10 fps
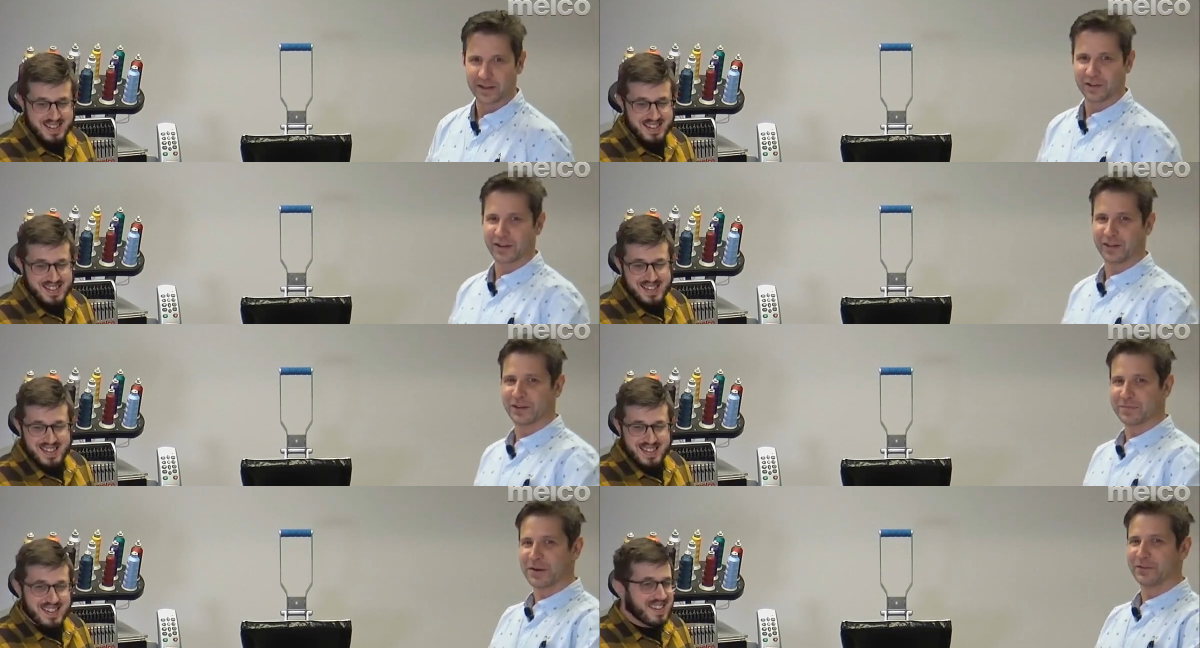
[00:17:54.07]
Speaker 1: Look, I look
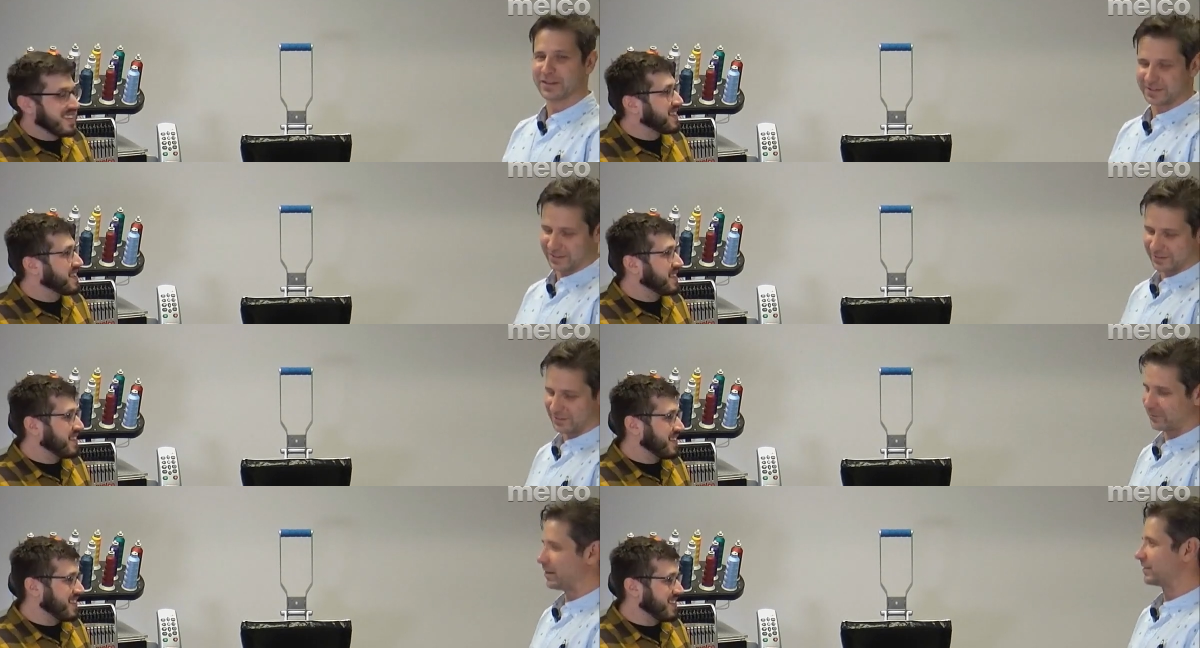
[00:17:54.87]
at my wrist like there's
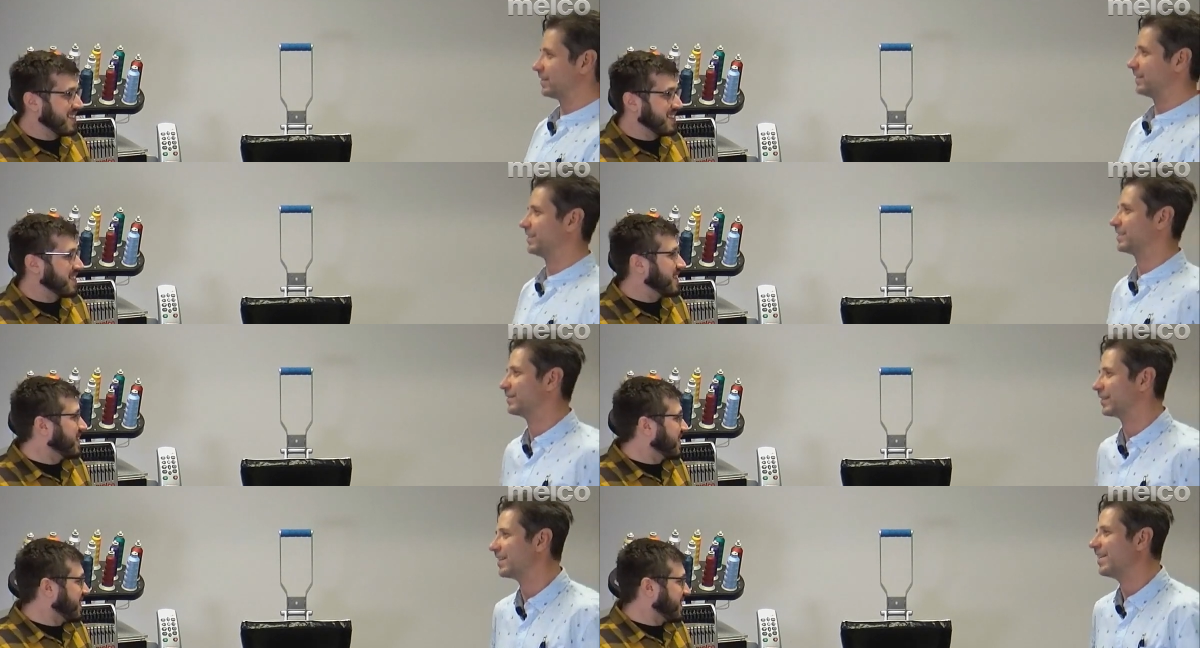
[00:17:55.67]
a watch on there.
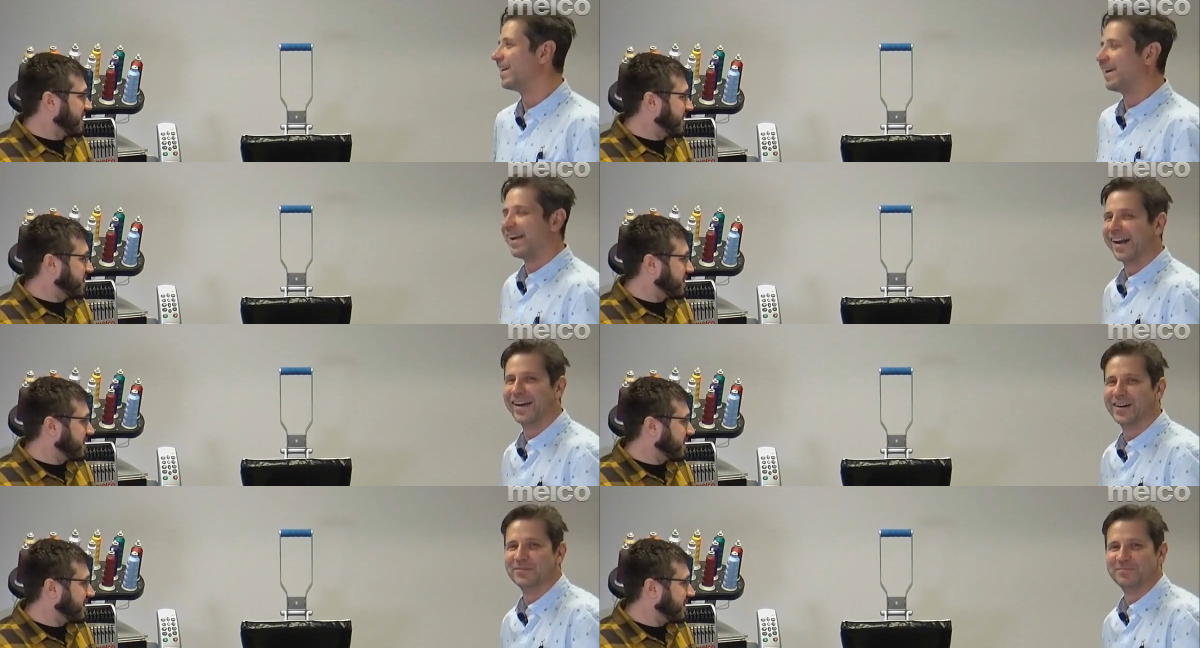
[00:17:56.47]

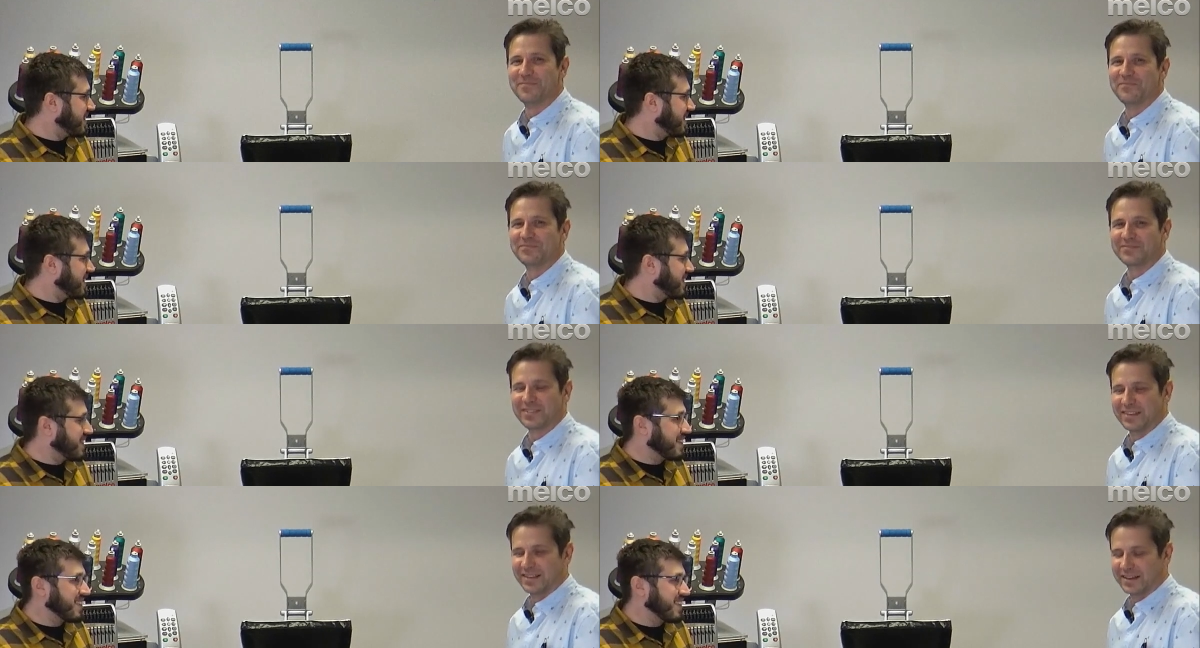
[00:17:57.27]
Um,
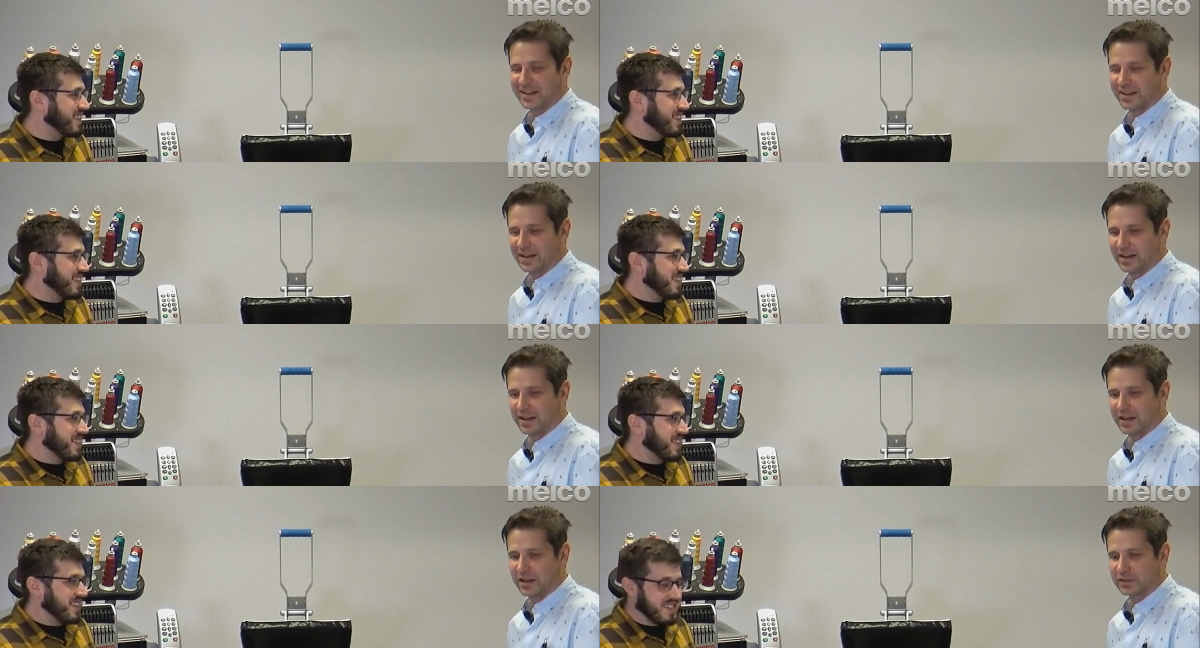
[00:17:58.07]

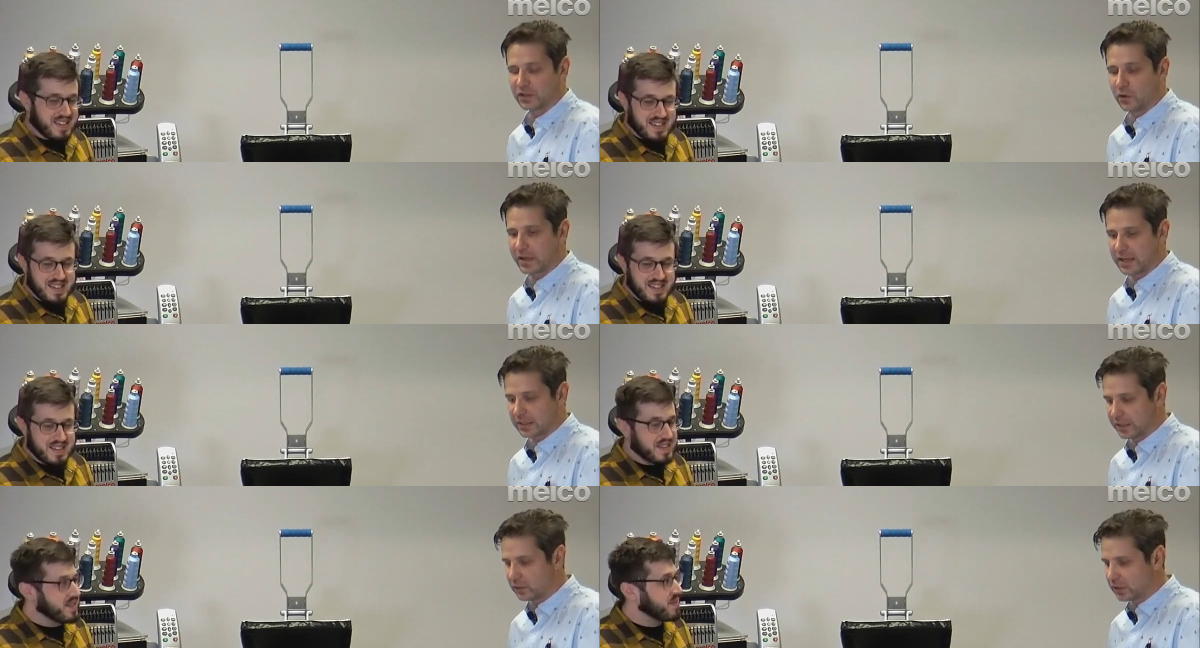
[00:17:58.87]
uh, so yes, I
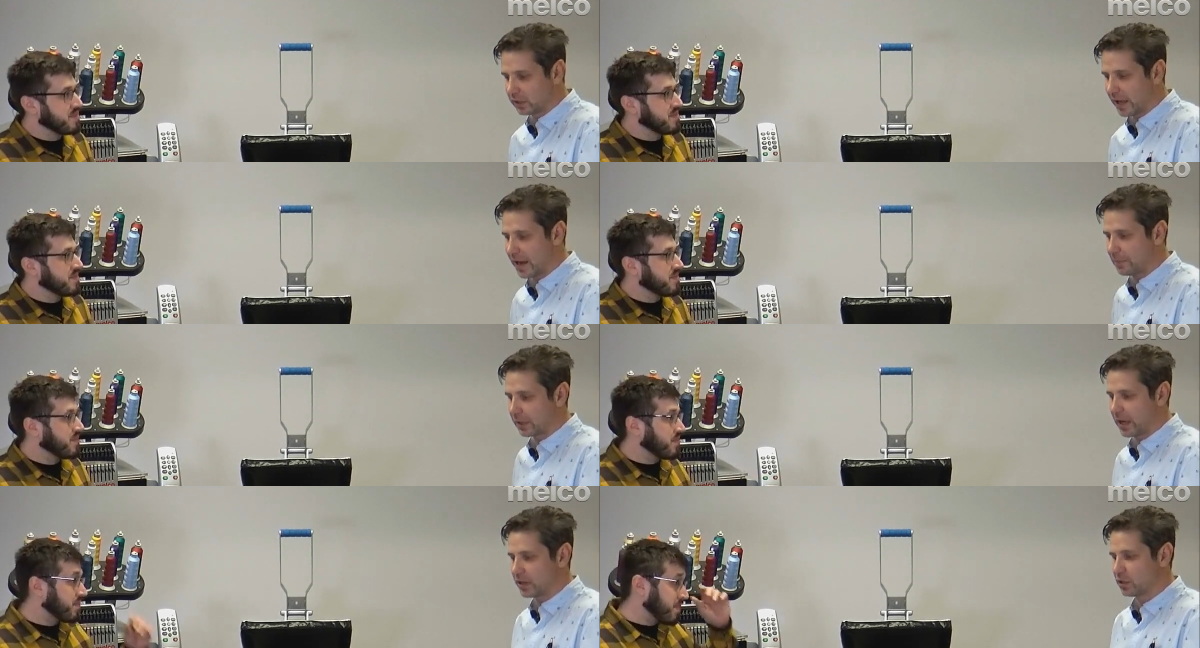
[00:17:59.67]
used a light
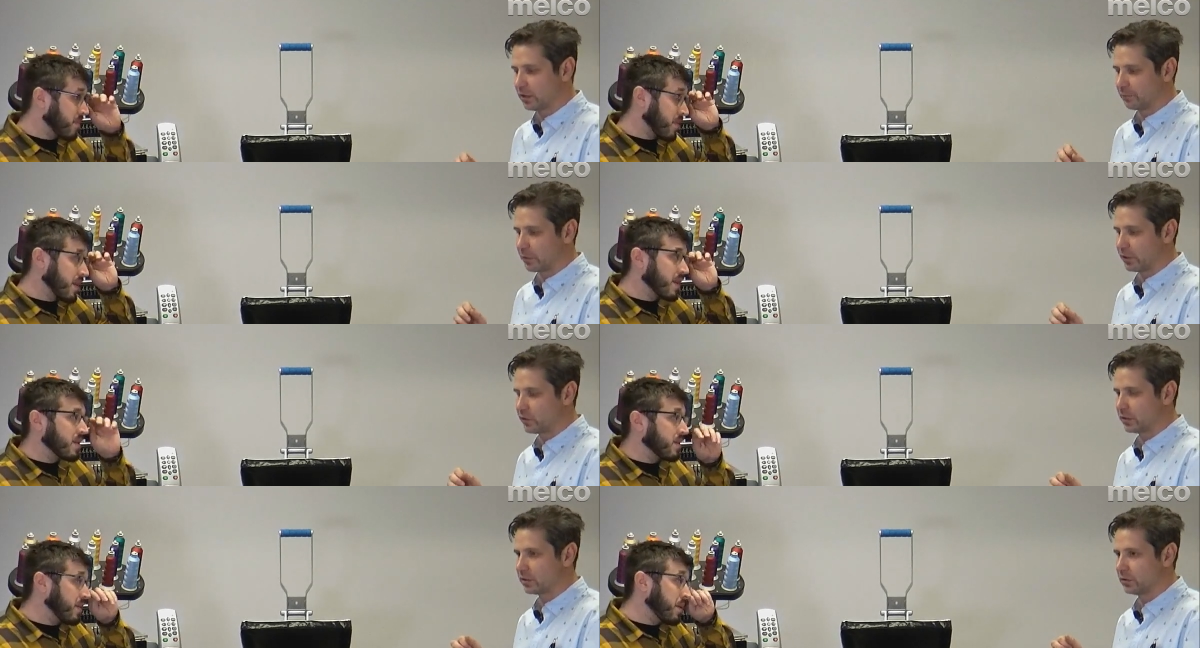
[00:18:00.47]
application of
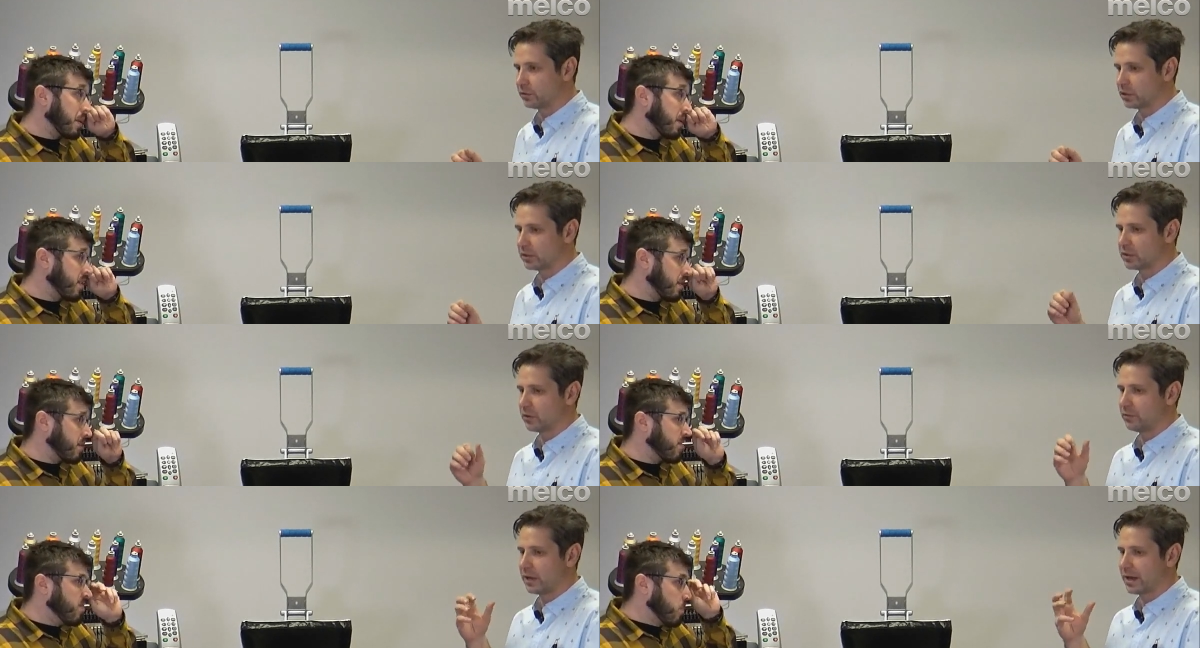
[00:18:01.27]
pre-treat solution.
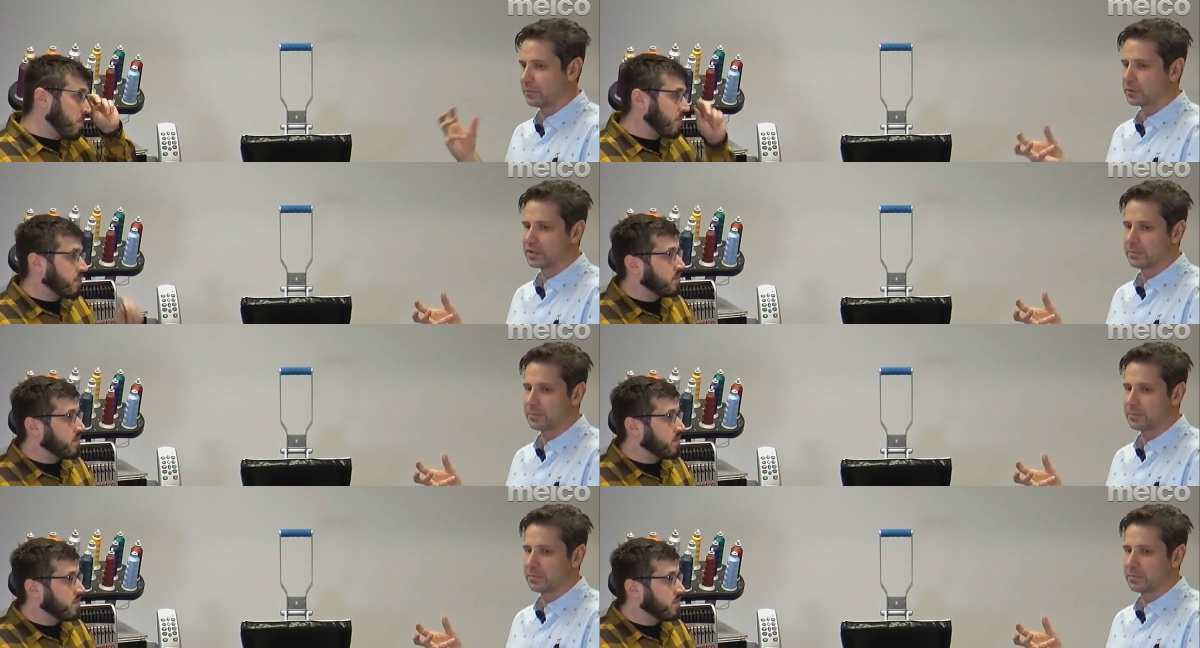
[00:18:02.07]
So 90%